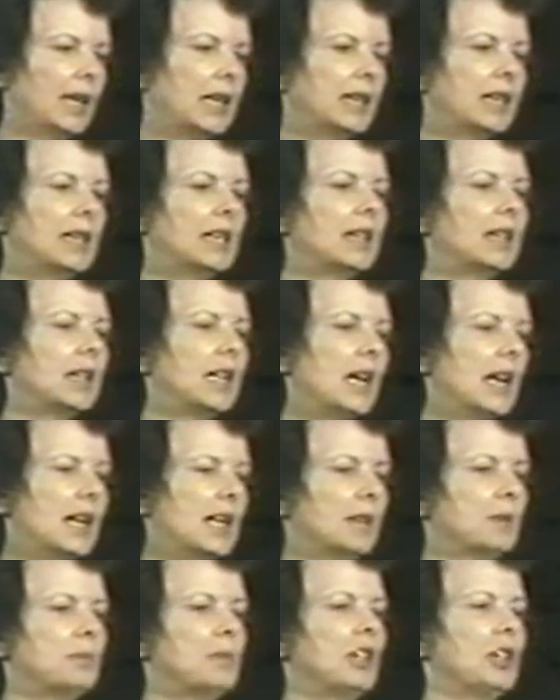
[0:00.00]
at an
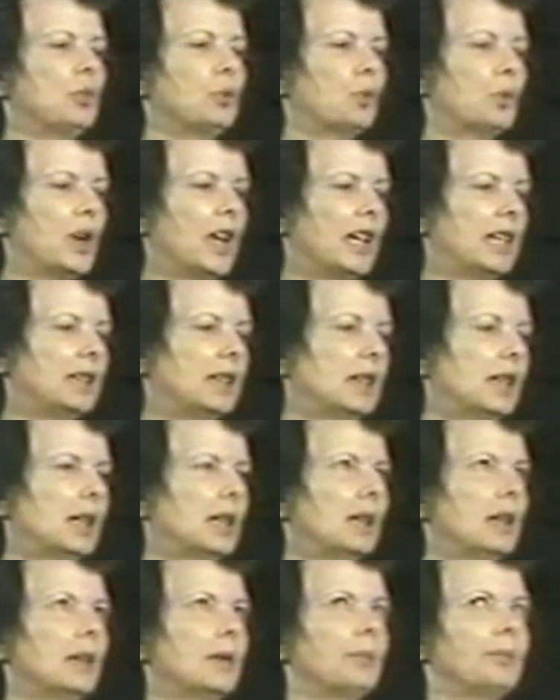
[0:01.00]
alarming rate.
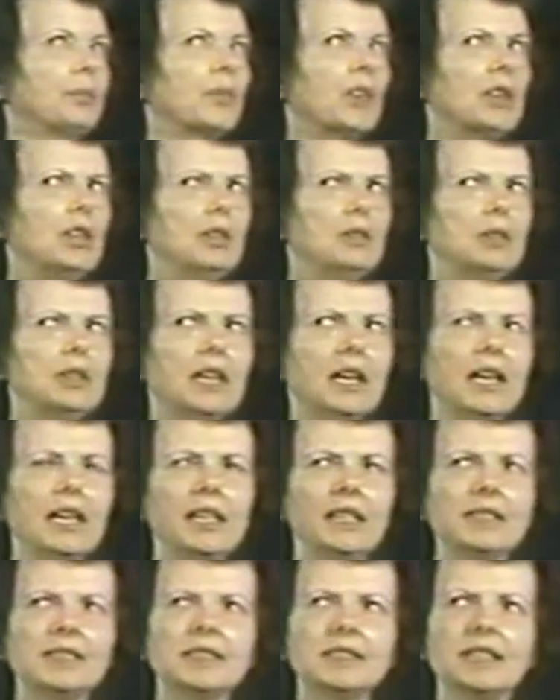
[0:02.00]
The
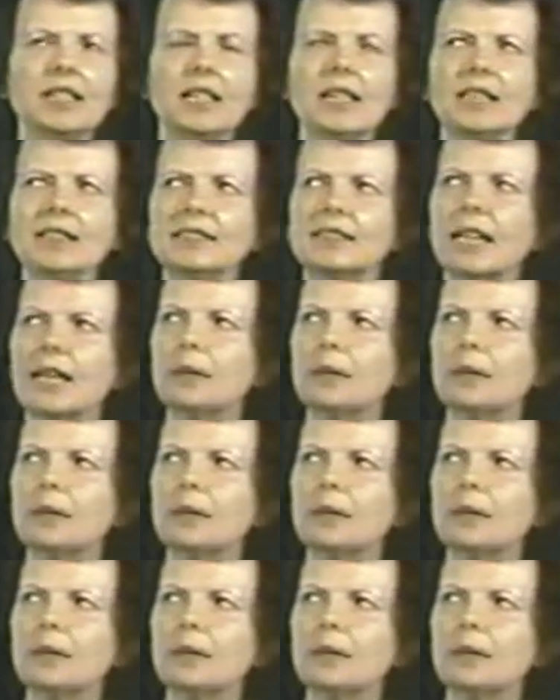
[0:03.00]
United States,